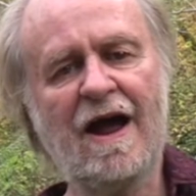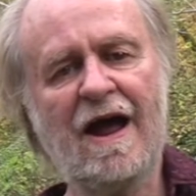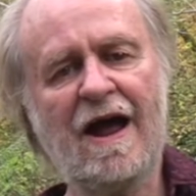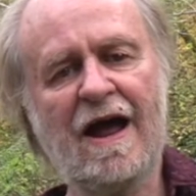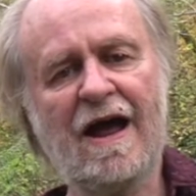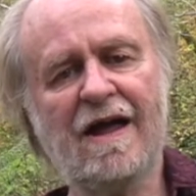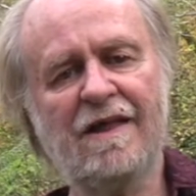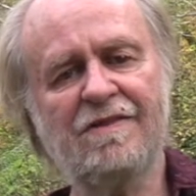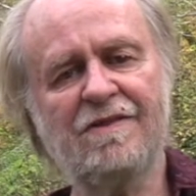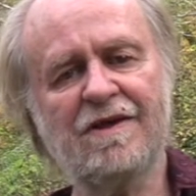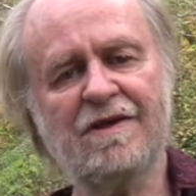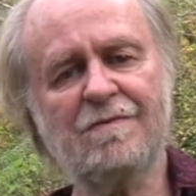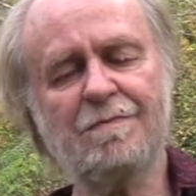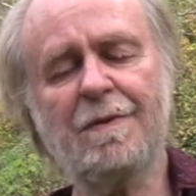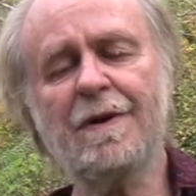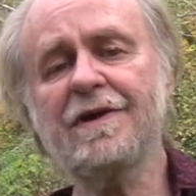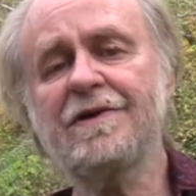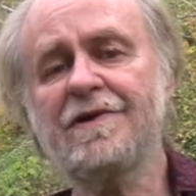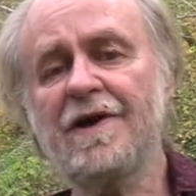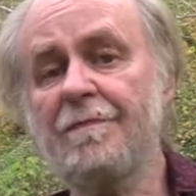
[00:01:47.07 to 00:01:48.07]
And this
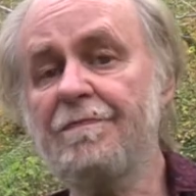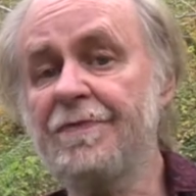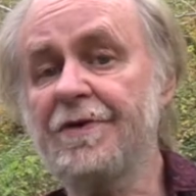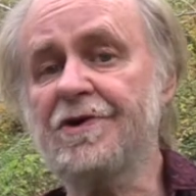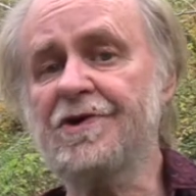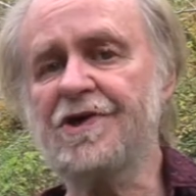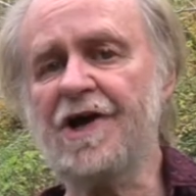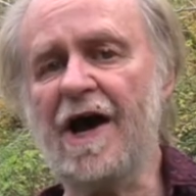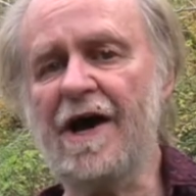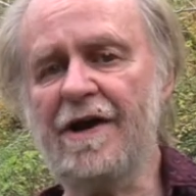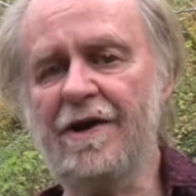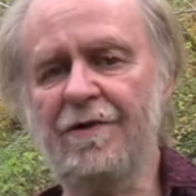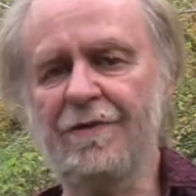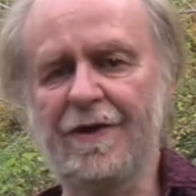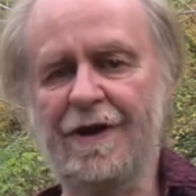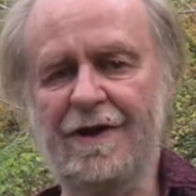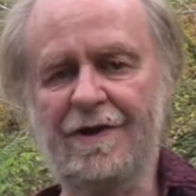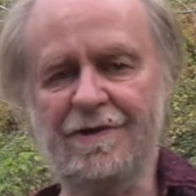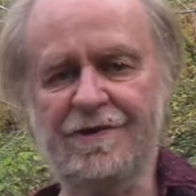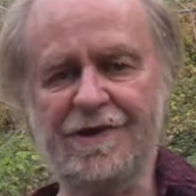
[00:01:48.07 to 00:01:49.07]
brings up the shadow
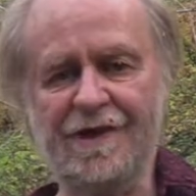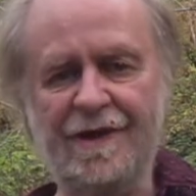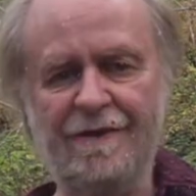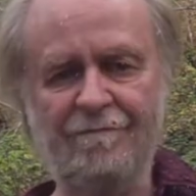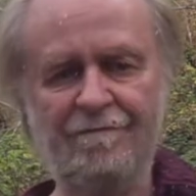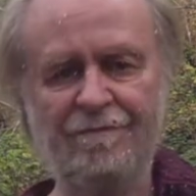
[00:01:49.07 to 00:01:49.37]
energy.